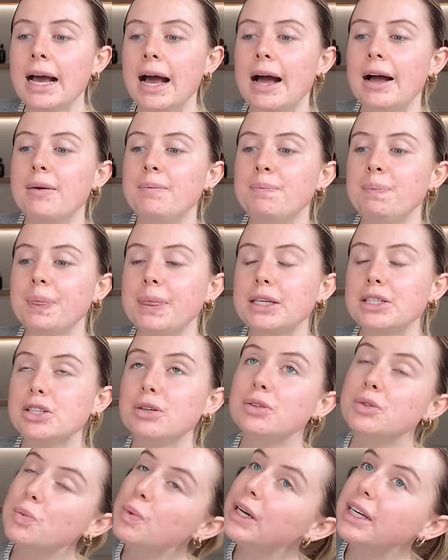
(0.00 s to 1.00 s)
Um,
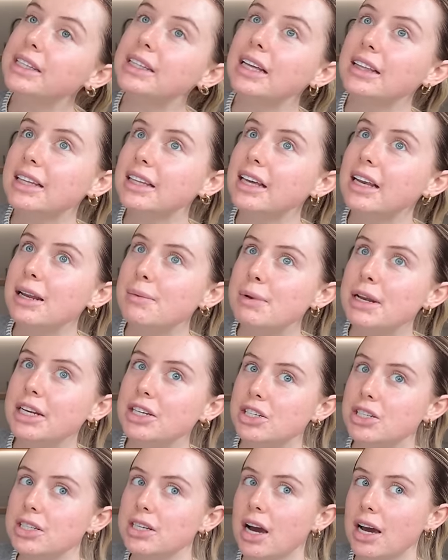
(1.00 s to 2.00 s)
so it's weird that the
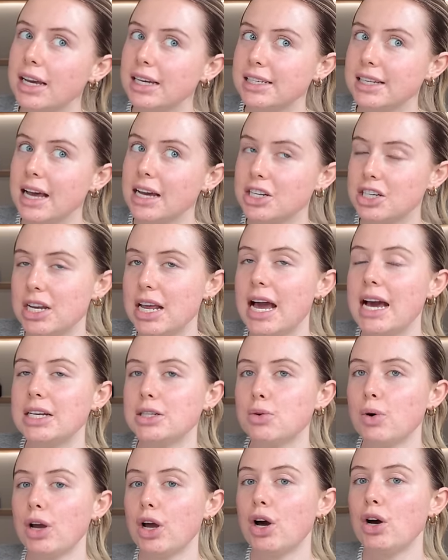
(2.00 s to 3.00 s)
elimination diet has actually
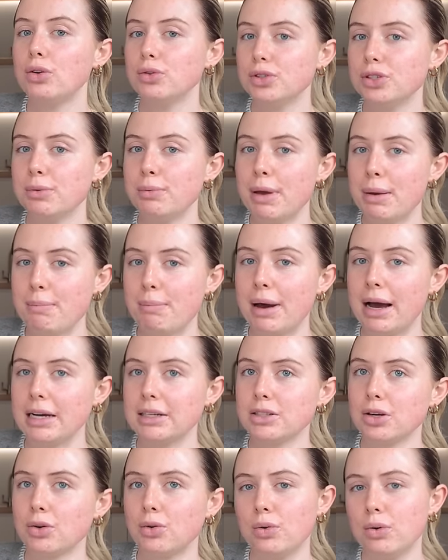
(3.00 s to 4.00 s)
had quite a wholesome
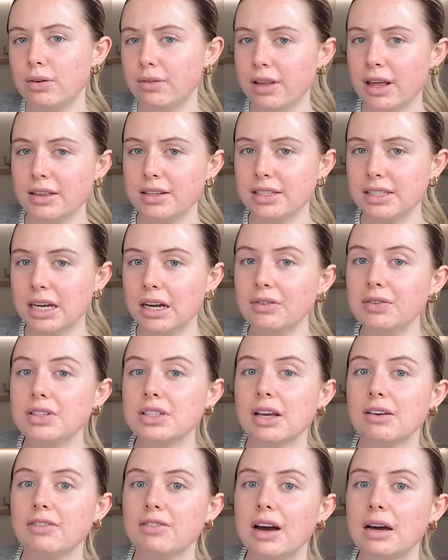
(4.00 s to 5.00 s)
impact on all of the other stuff
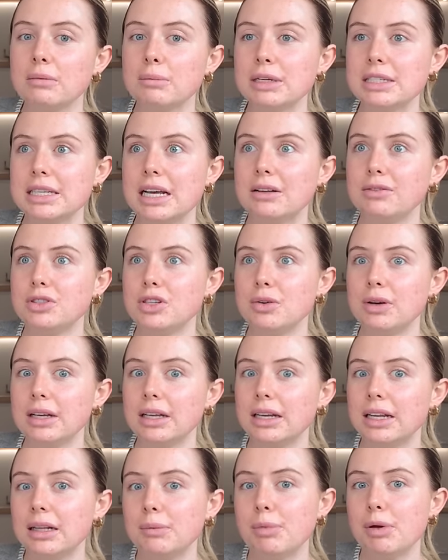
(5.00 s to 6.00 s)
because I found myself doing
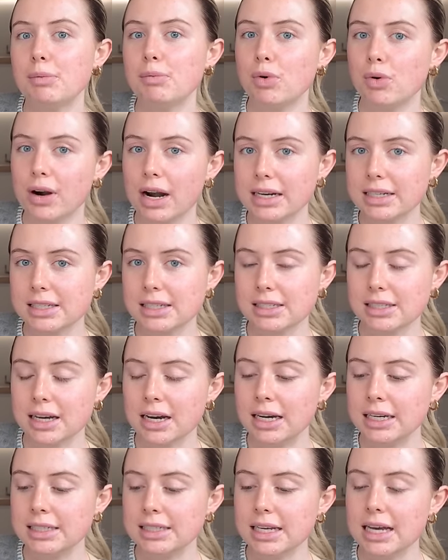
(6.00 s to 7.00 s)
a little bit more
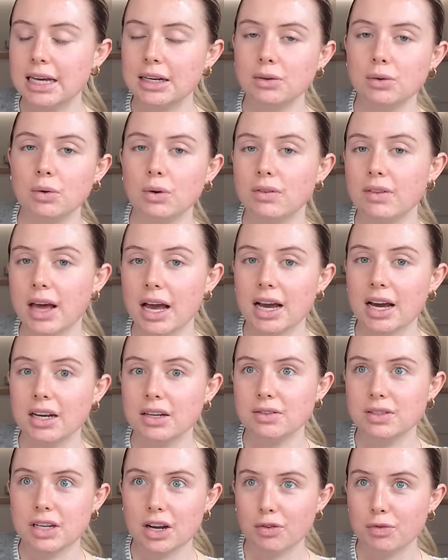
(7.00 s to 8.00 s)
exercise and all of that
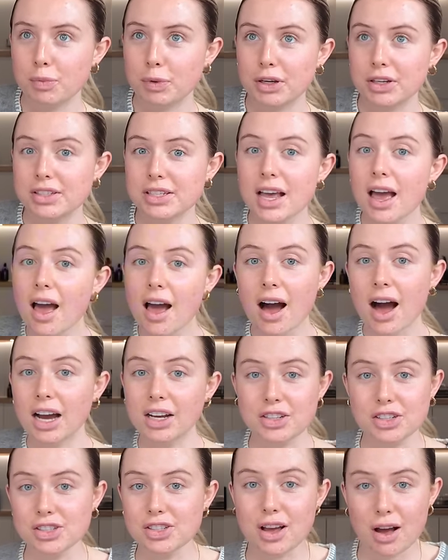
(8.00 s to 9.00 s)
kind of stuff because
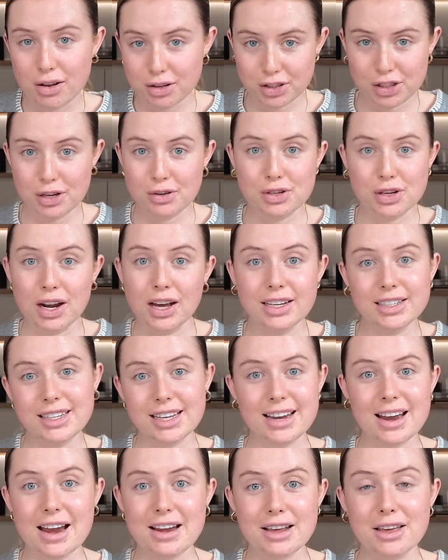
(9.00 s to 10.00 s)
I just can't socialize
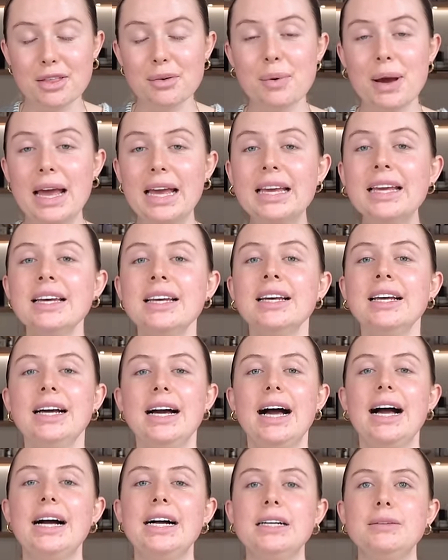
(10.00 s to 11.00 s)
in any other way.
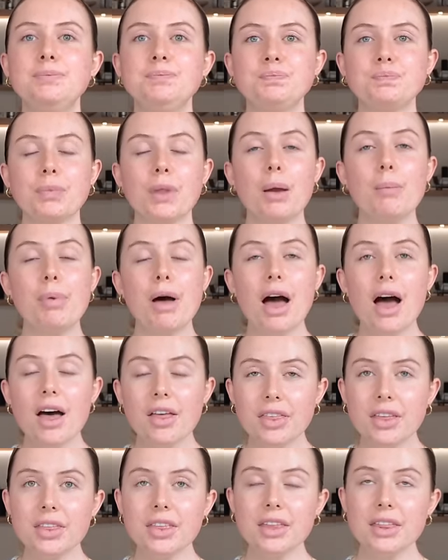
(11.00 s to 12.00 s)
Um, but
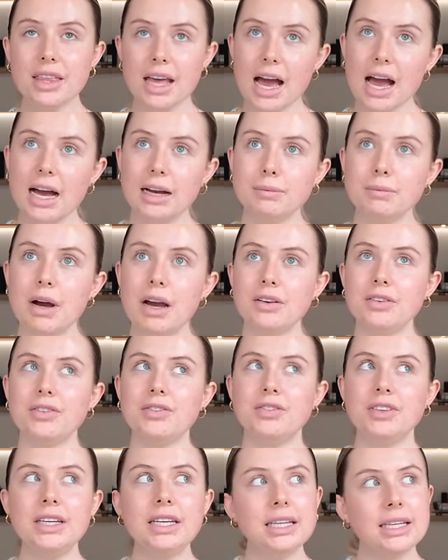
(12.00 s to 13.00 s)
other than that, I
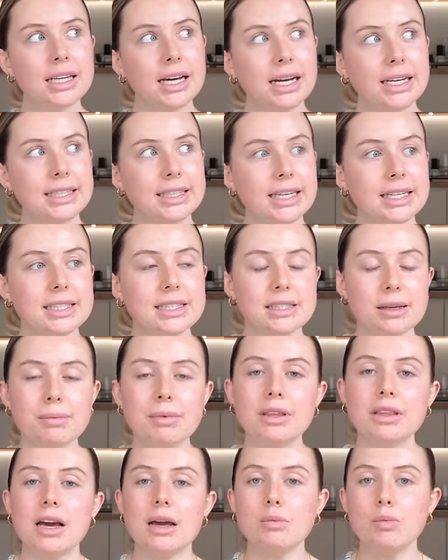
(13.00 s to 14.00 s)
feel like it's
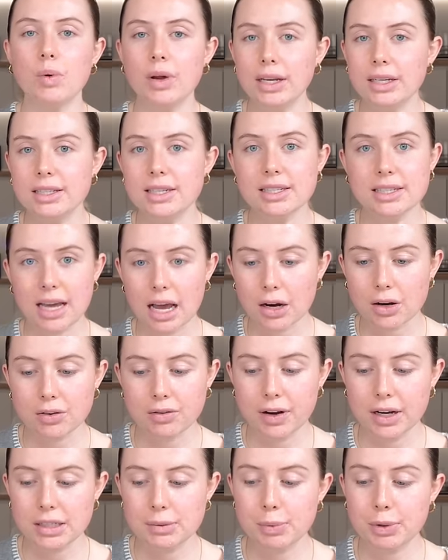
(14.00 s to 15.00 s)
something that I'm willing to
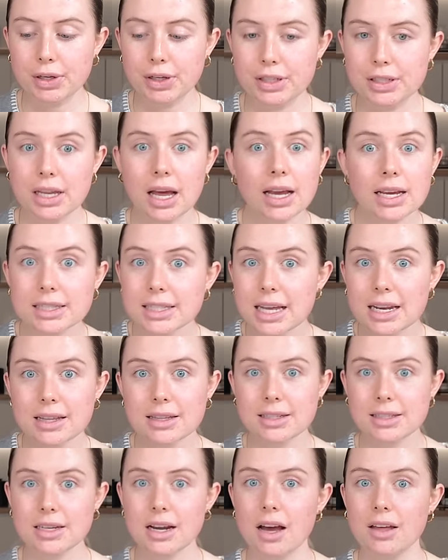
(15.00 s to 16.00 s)
sacrifice because, like I said at
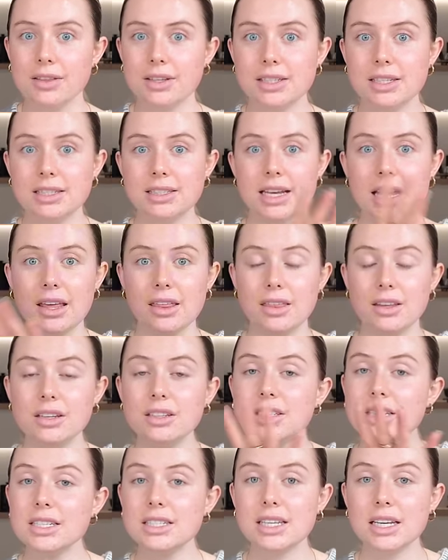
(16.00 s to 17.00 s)
the start, this is a
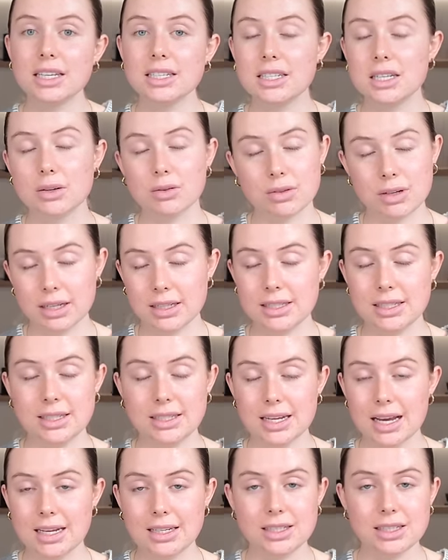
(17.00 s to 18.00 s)
30, 60, or 90
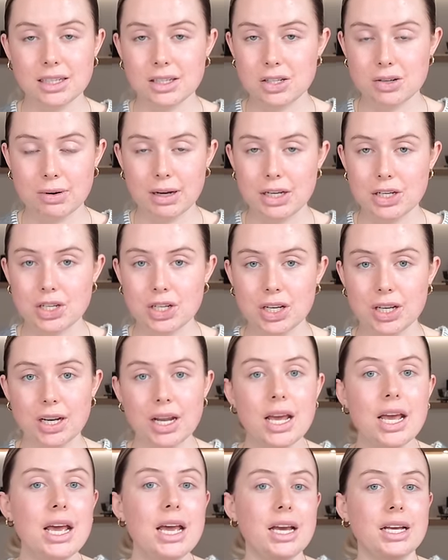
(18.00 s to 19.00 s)
day situation.
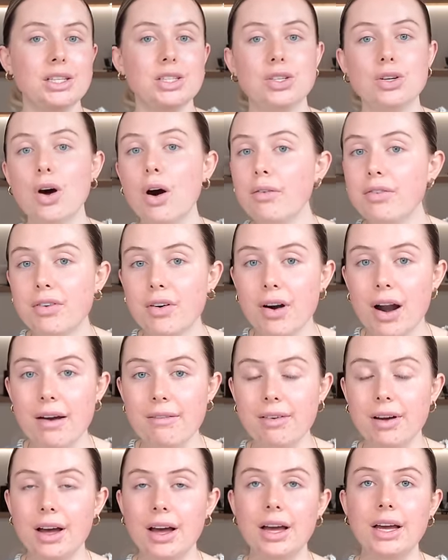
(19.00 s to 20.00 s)
It's not
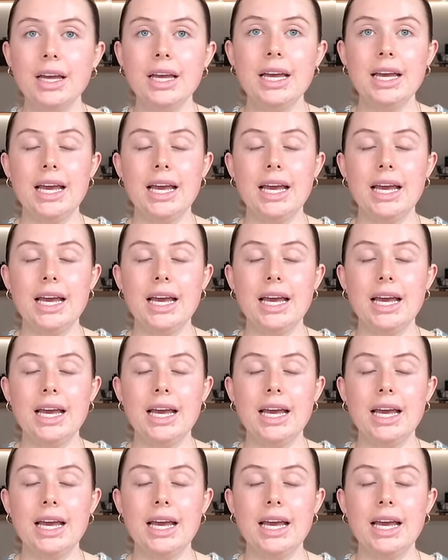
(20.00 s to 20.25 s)
forever.